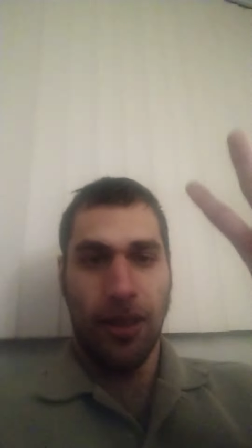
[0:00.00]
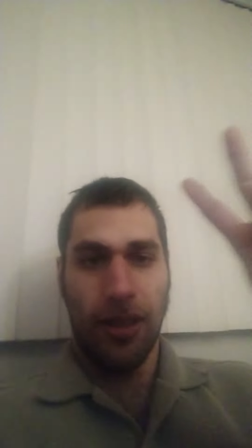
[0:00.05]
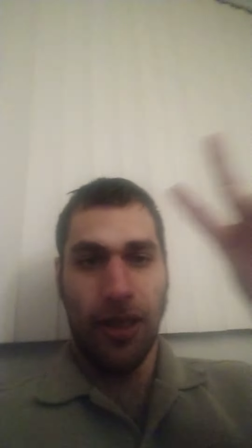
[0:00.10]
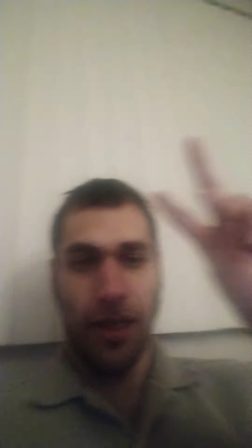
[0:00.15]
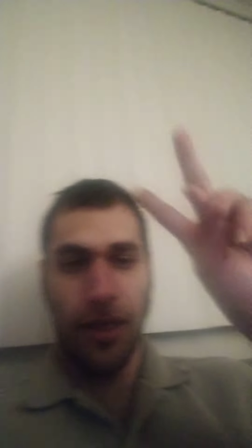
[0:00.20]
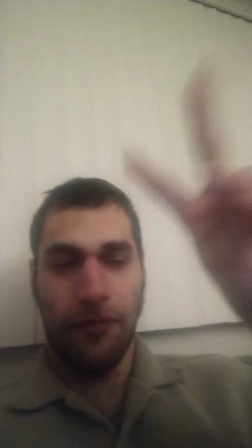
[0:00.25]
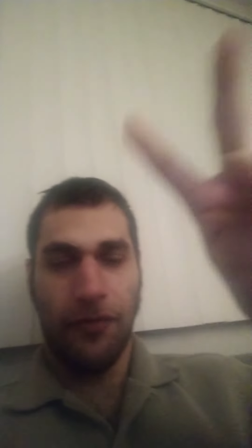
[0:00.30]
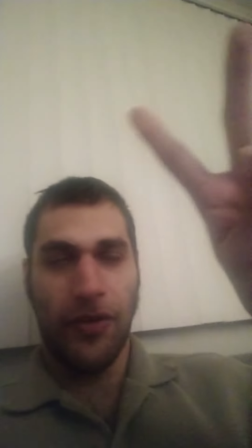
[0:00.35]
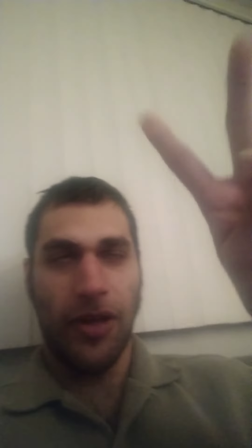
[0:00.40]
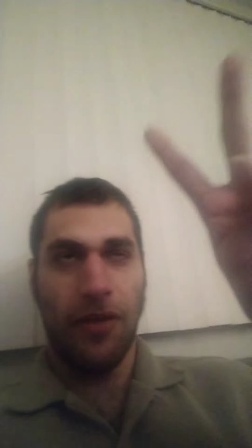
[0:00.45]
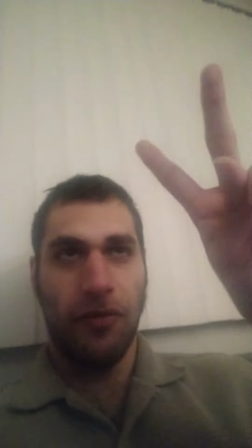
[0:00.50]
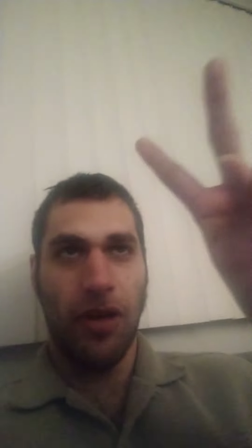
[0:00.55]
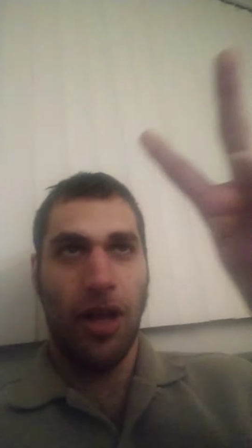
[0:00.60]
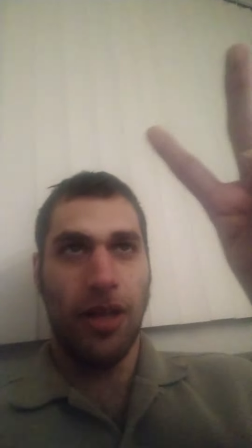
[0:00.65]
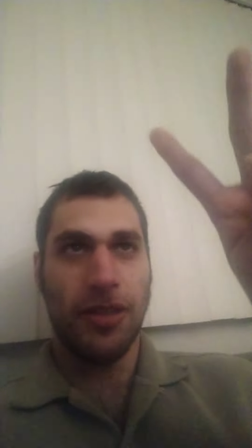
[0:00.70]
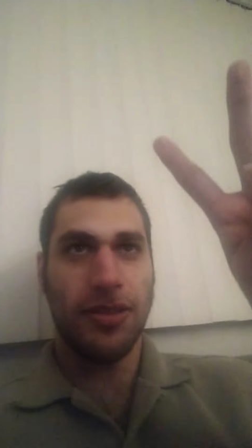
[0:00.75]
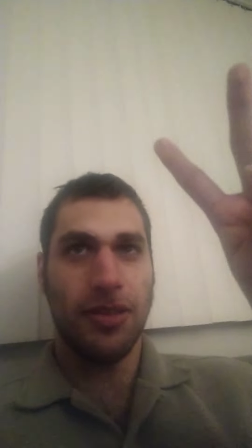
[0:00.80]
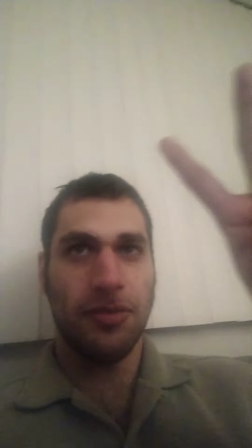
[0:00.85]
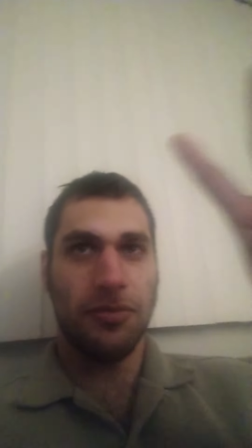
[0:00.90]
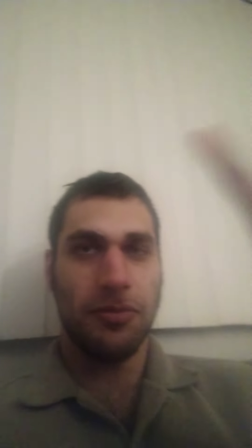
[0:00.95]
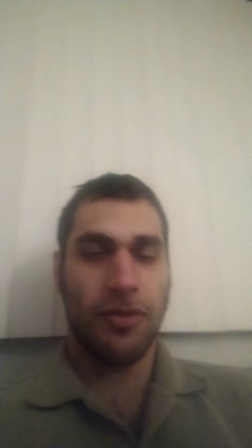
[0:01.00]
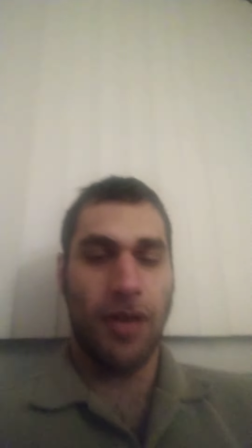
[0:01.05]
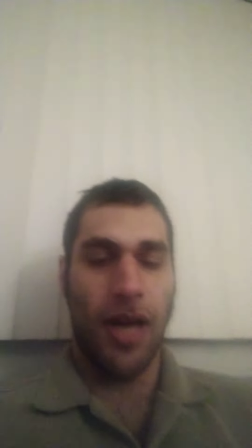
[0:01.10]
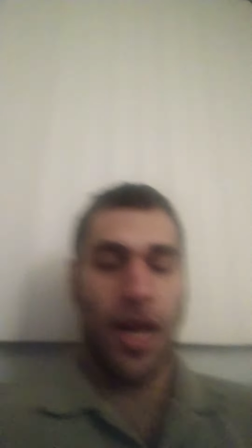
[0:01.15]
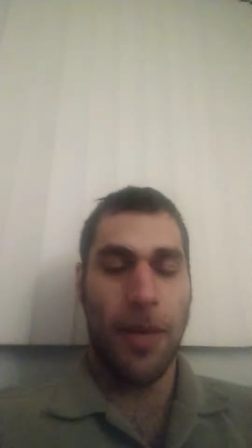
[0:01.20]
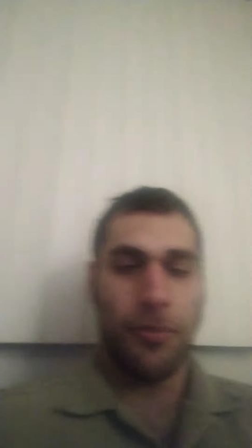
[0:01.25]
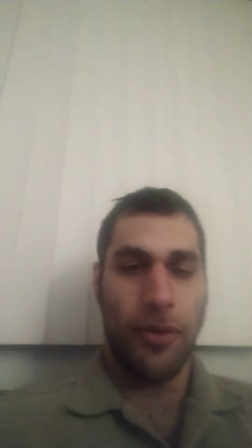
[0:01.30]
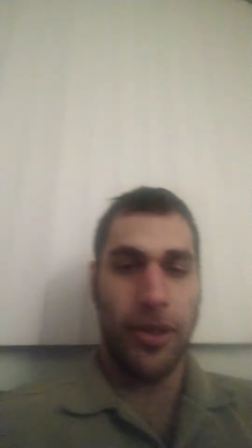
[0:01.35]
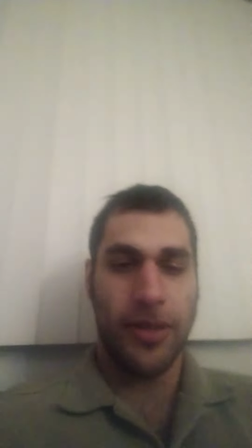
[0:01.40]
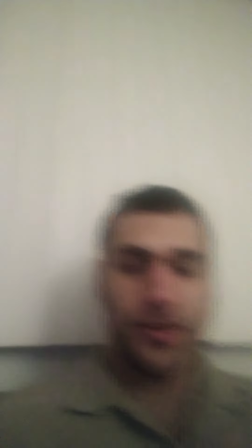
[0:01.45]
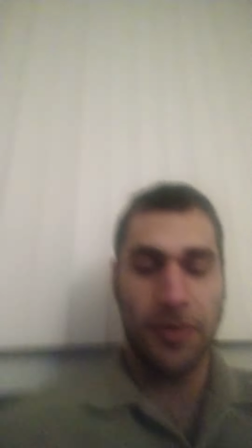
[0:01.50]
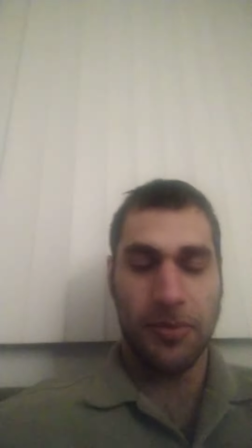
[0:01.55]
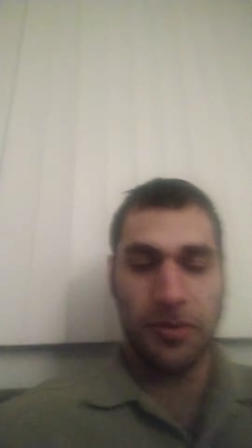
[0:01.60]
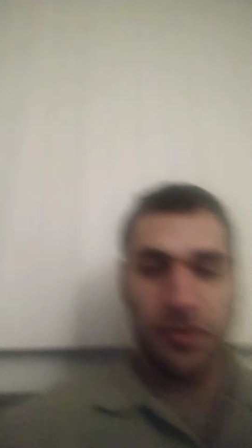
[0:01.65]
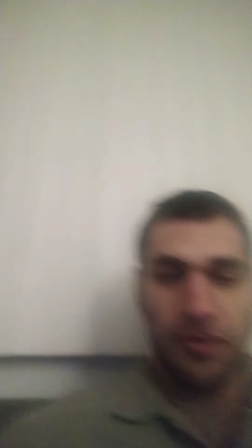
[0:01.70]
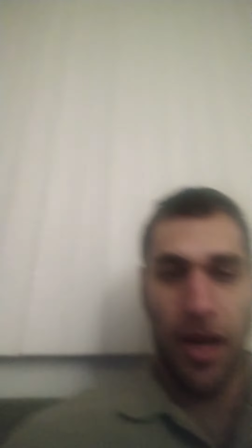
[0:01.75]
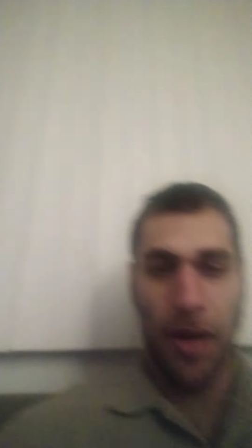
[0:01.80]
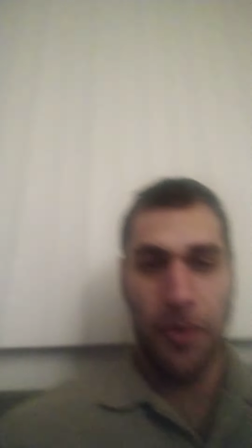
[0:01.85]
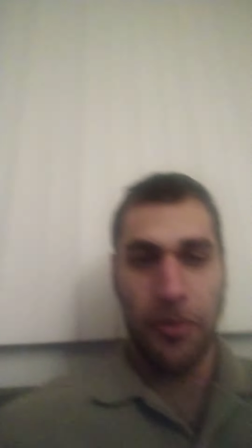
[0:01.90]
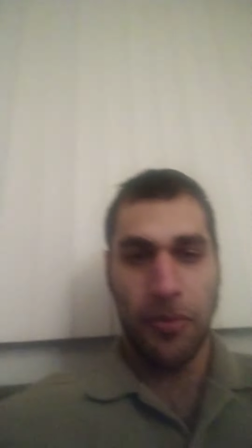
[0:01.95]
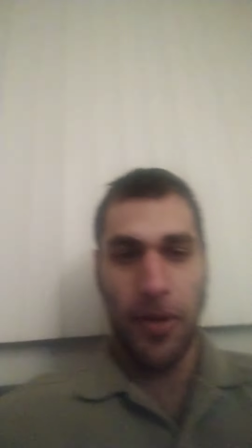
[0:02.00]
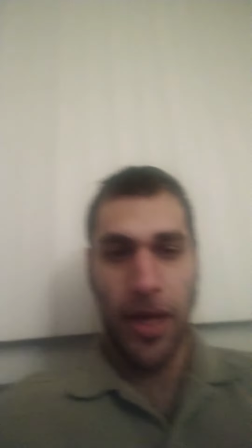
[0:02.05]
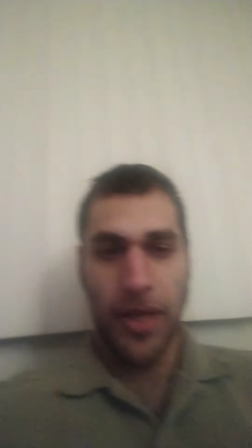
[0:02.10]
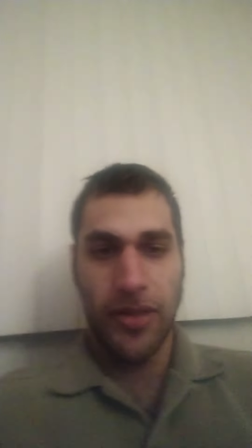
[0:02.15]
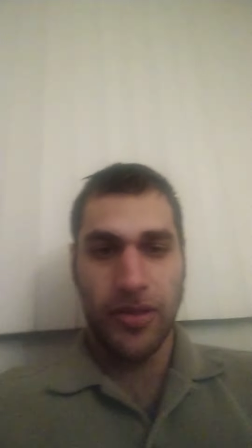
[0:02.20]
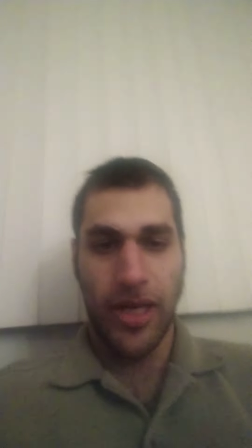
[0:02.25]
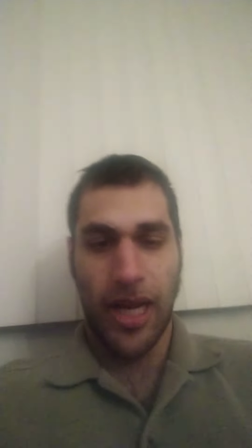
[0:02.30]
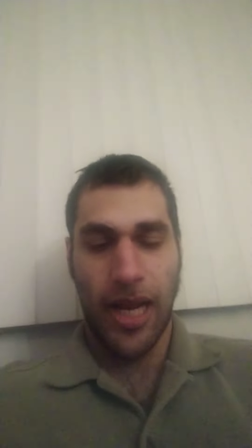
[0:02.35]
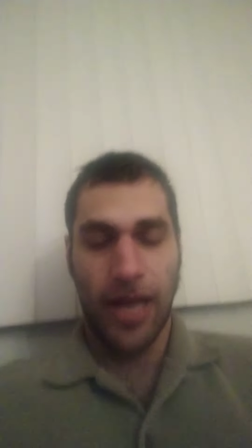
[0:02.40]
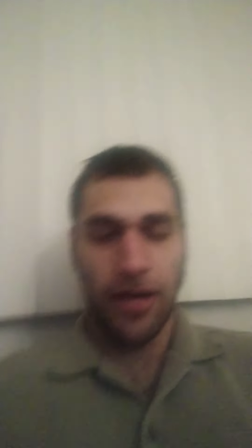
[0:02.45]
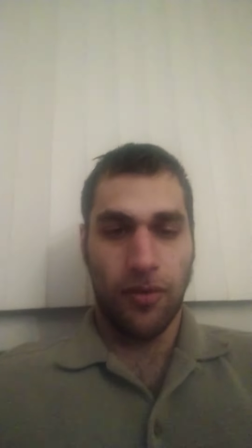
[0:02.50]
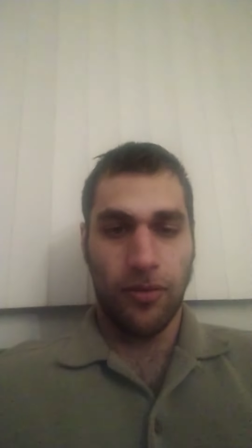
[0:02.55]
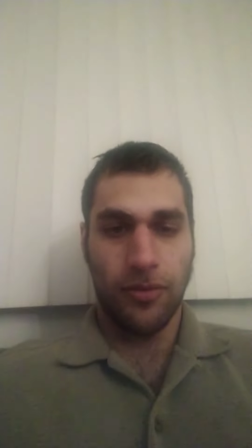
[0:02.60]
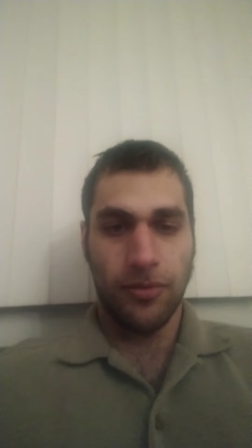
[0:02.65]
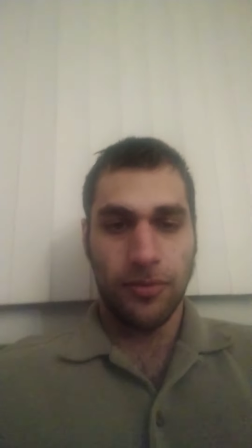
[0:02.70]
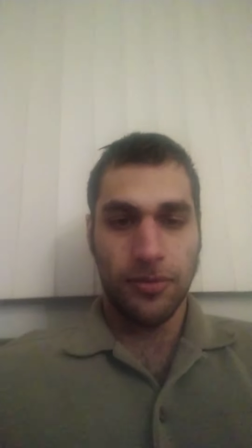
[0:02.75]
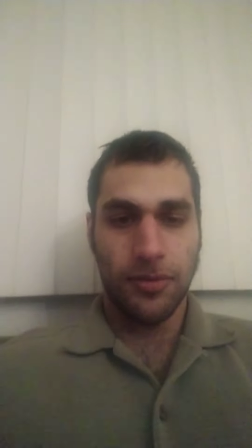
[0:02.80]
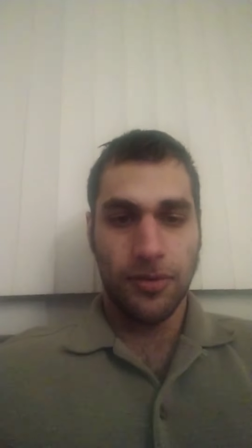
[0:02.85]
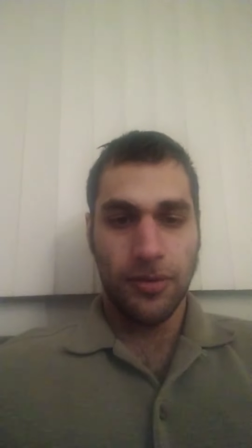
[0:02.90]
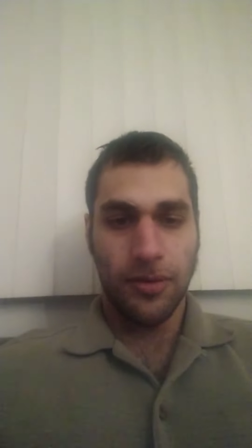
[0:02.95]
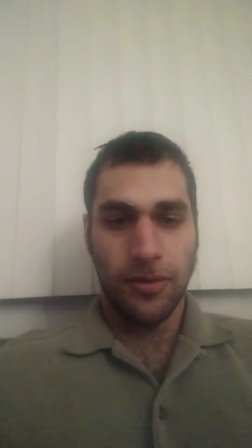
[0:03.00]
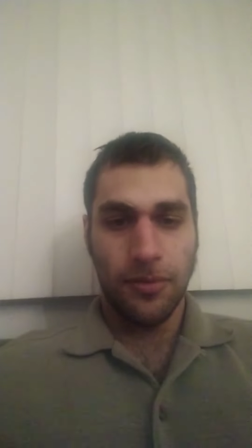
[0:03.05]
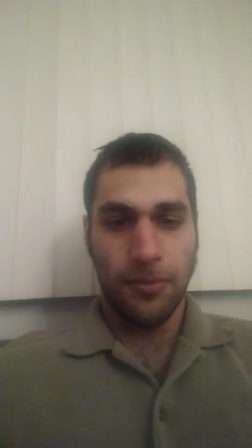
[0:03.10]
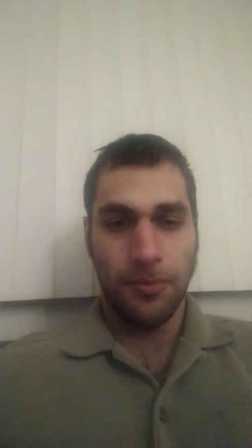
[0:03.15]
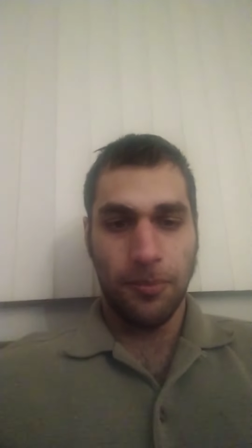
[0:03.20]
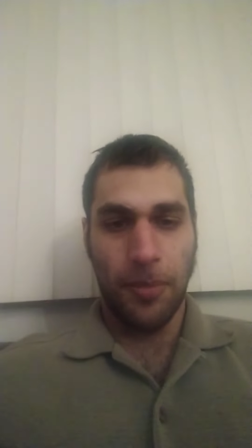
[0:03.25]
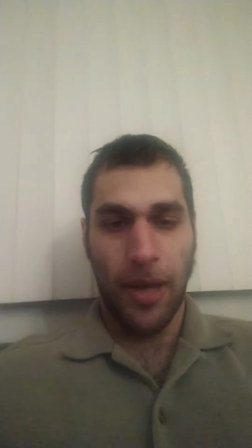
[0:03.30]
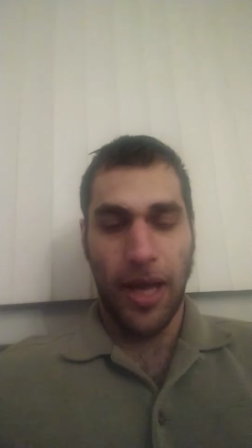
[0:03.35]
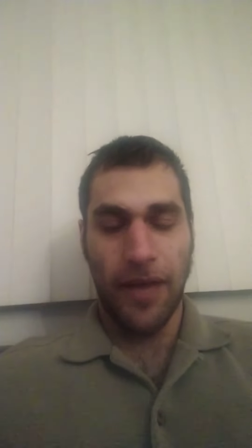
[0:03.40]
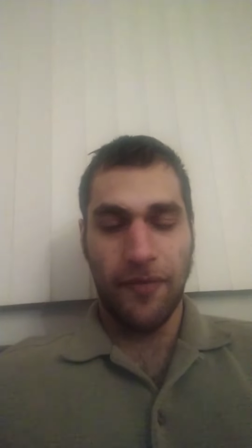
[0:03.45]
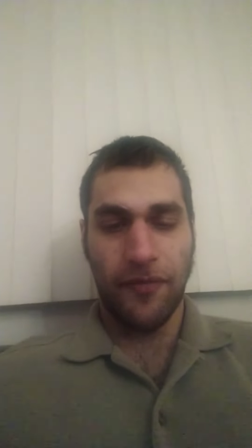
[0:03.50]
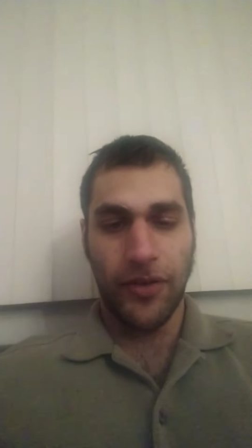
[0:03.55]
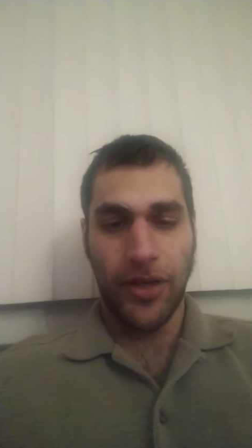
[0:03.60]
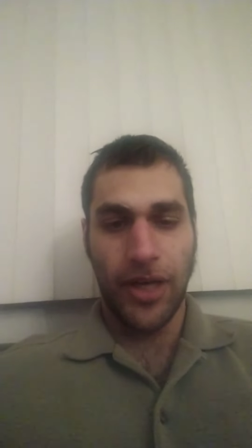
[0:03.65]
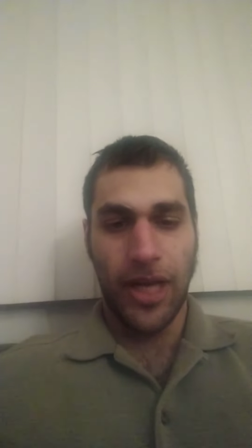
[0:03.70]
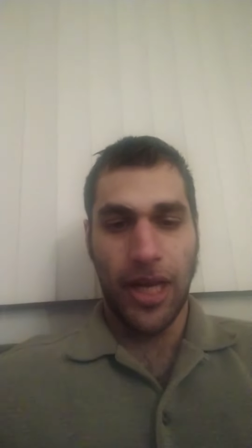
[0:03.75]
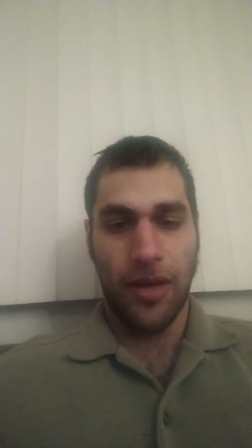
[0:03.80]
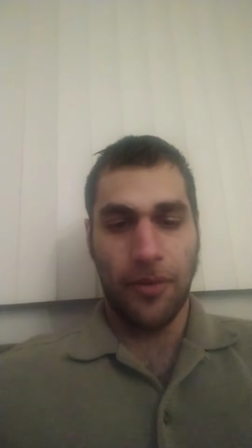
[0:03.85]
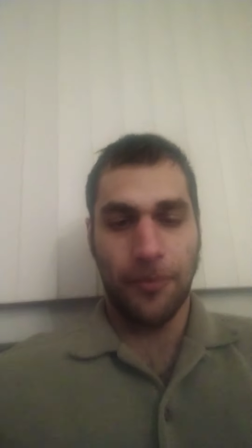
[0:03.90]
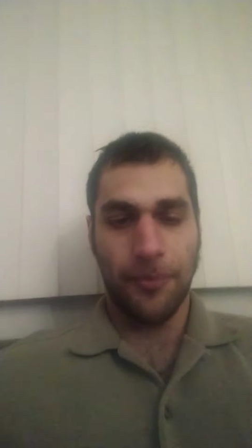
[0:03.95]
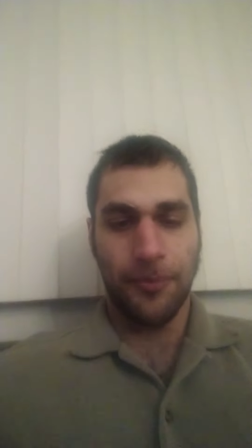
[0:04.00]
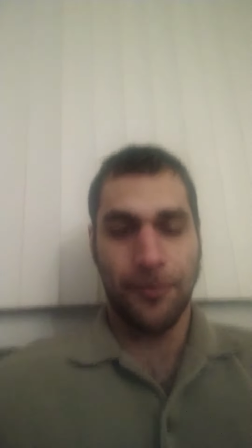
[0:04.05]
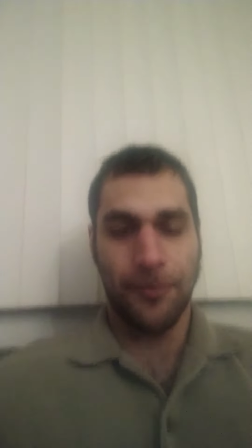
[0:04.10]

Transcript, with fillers: And if you have not subscribed, please subscribe to my channel. Bye for now.